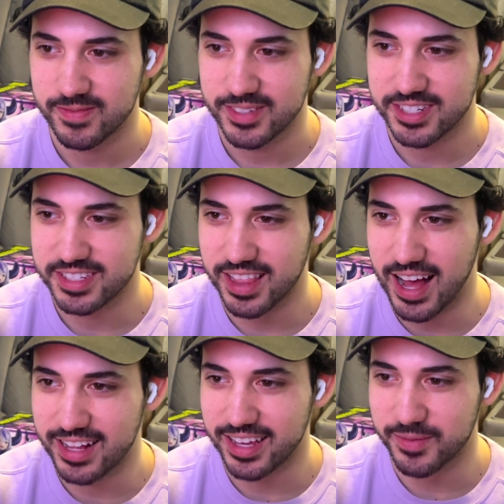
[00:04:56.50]
She's
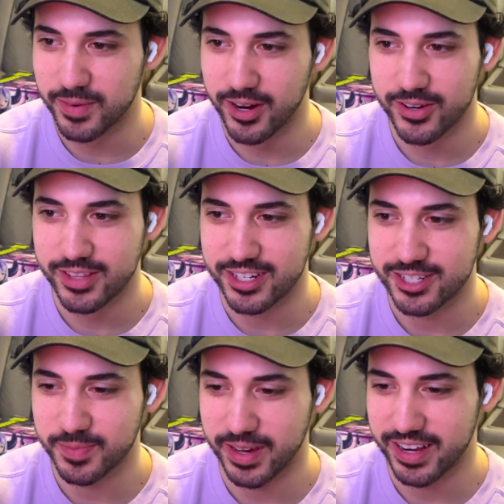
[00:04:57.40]
locked in, bro. No,
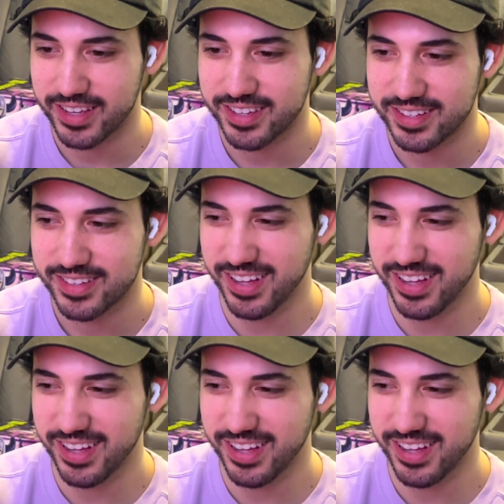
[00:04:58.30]
she's panicking.